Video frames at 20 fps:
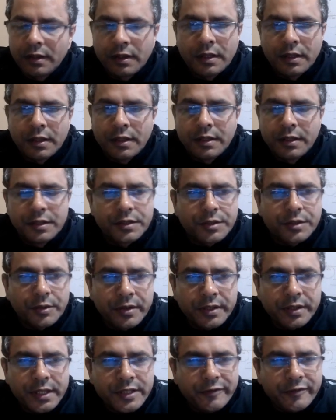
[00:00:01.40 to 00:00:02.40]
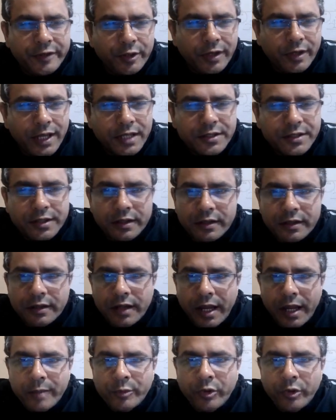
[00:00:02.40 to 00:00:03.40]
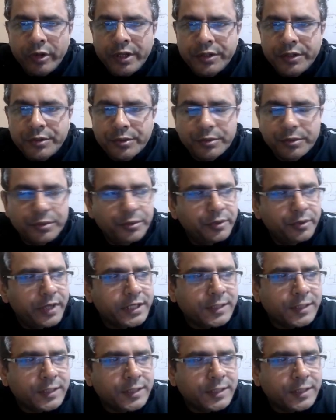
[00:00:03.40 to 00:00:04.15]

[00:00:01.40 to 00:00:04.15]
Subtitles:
So in this video lecture, I am going to